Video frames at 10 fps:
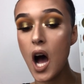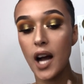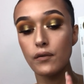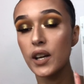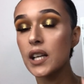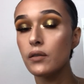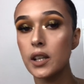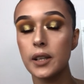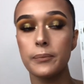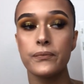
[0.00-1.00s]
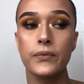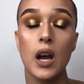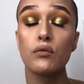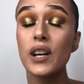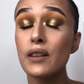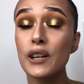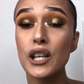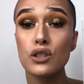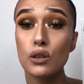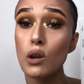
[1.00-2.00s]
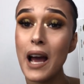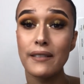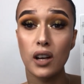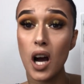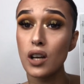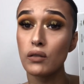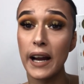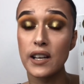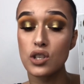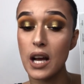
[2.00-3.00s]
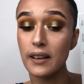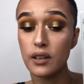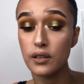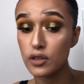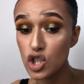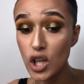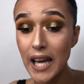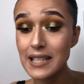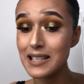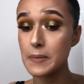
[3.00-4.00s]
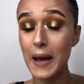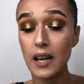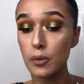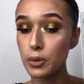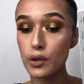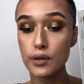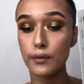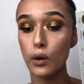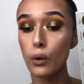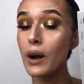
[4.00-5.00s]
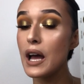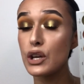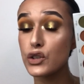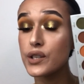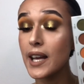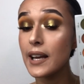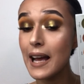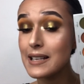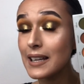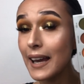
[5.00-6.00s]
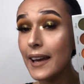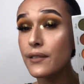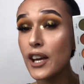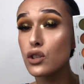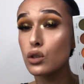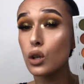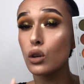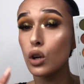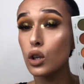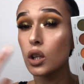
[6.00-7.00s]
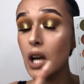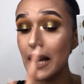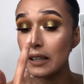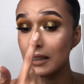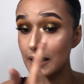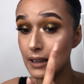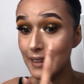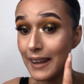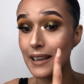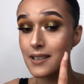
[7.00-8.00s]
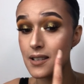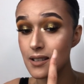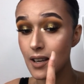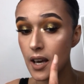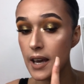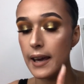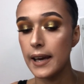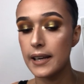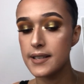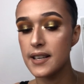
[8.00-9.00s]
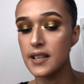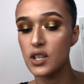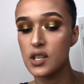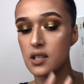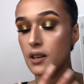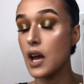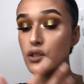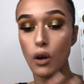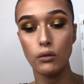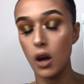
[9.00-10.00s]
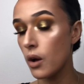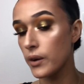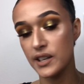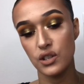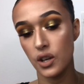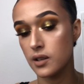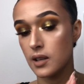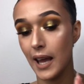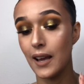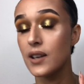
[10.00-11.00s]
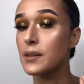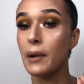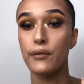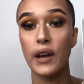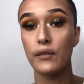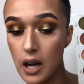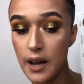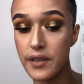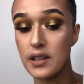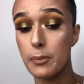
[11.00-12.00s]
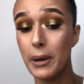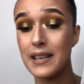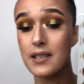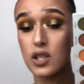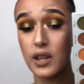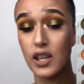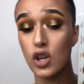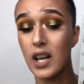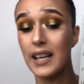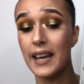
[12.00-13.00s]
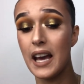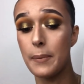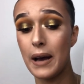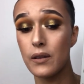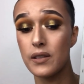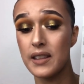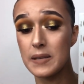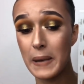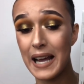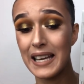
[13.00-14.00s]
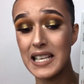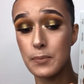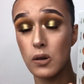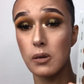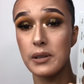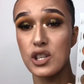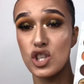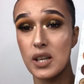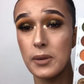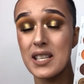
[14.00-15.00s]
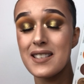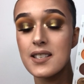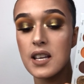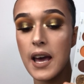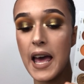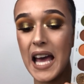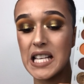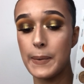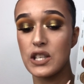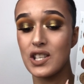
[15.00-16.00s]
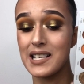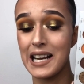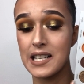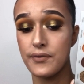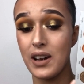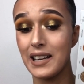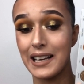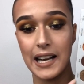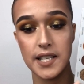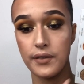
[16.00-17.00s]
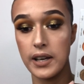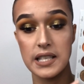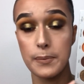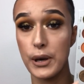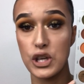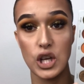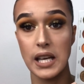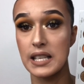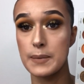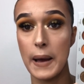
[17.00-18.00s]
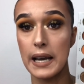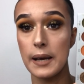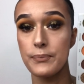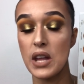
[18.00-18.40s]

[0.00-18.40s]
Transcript: I really, really do like the colour range. Like the shades in this palette are beautiful. Just they, as again, they do not look like this. In a sense, I don't know. It's just, it isn't my favourite. I think the best thing you're going to get about this palette is probably the shimmers, especially this classified. Like, classified is the best shade in this palette.